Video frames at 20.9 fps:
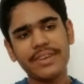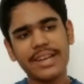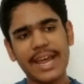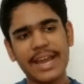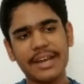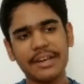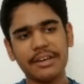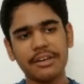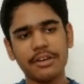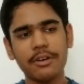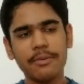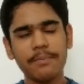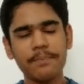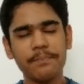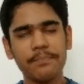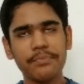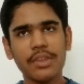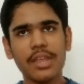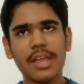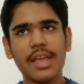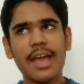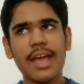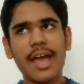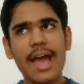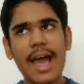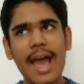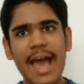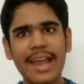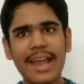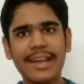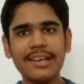will enter
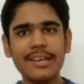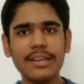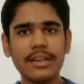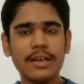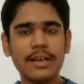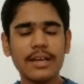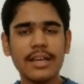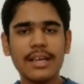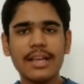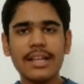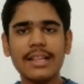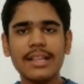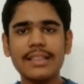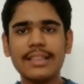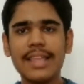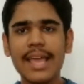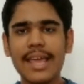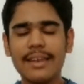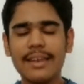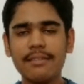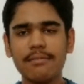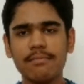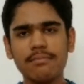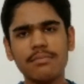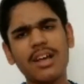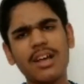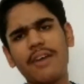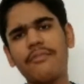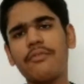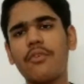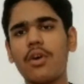and
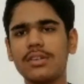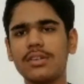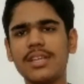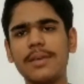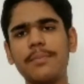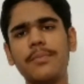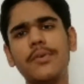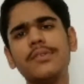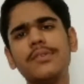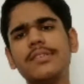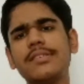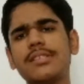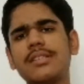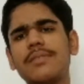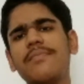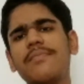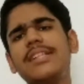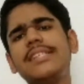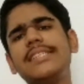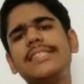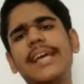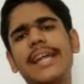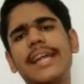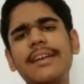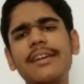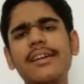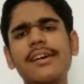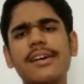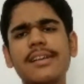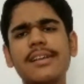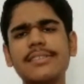then of course the immune system will
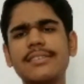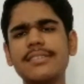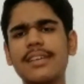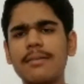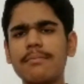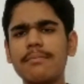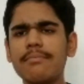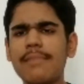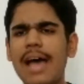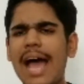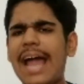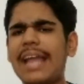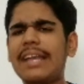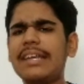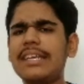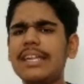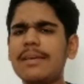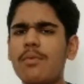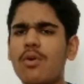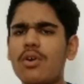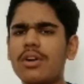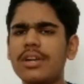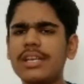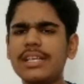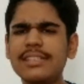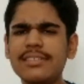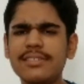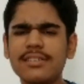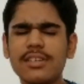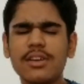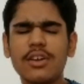send some
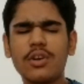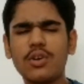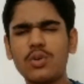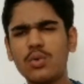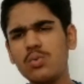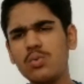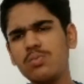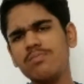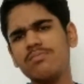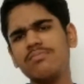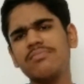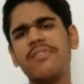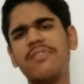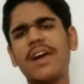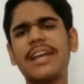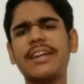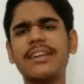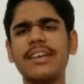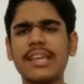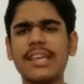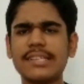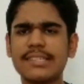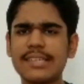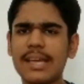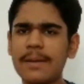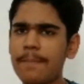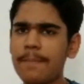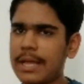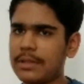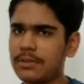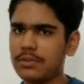antibodies to fight against
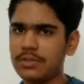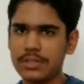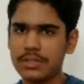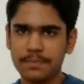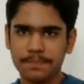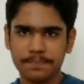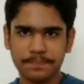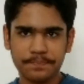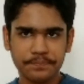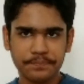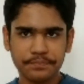that pathogen.